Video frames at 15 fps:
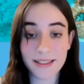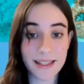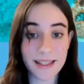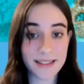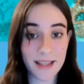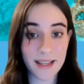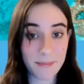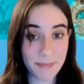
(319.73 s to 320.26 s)
to
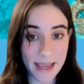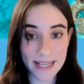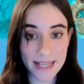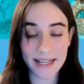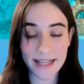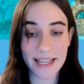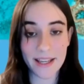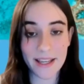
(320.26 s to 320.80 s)
this
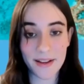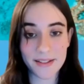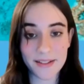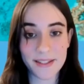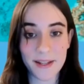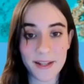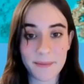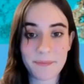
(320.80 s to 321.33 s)
amazing
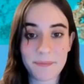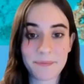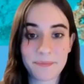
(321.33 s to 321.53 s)
ecosystem.